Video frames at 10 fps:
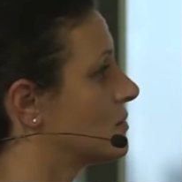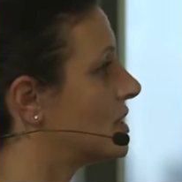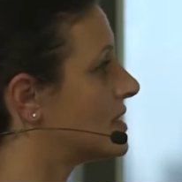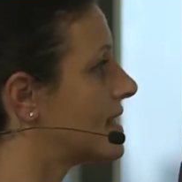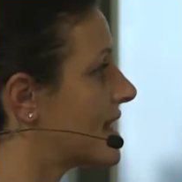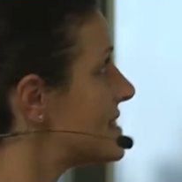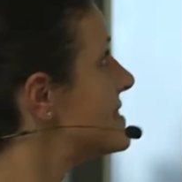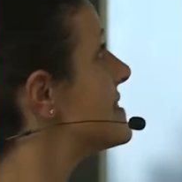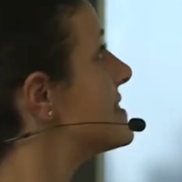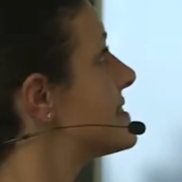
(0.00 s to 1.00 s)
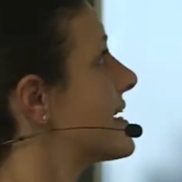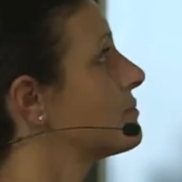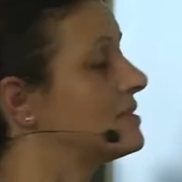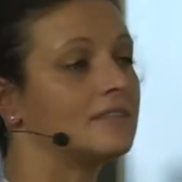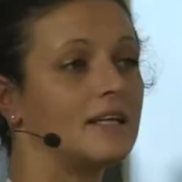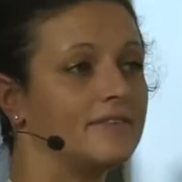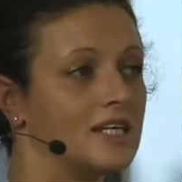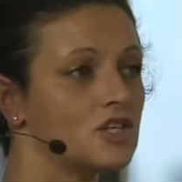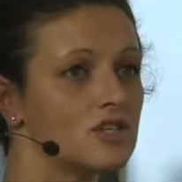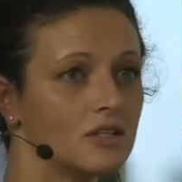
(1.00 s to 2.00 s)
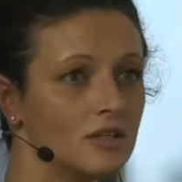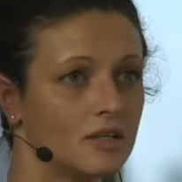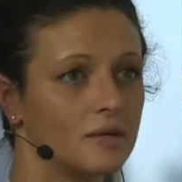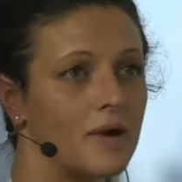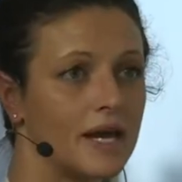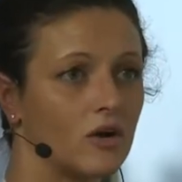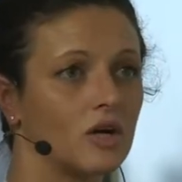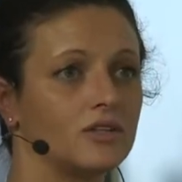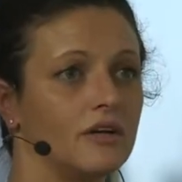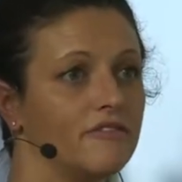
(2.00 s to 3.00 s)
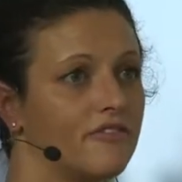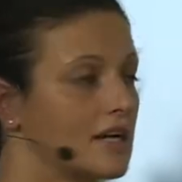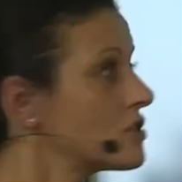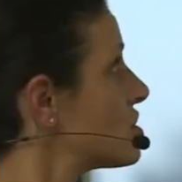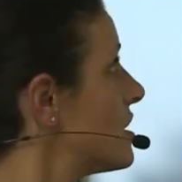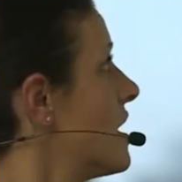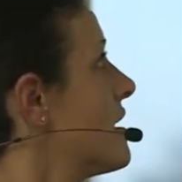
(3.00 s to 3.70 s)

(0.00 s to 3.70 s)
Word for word: with an ST segment elevation, myocardial infarction,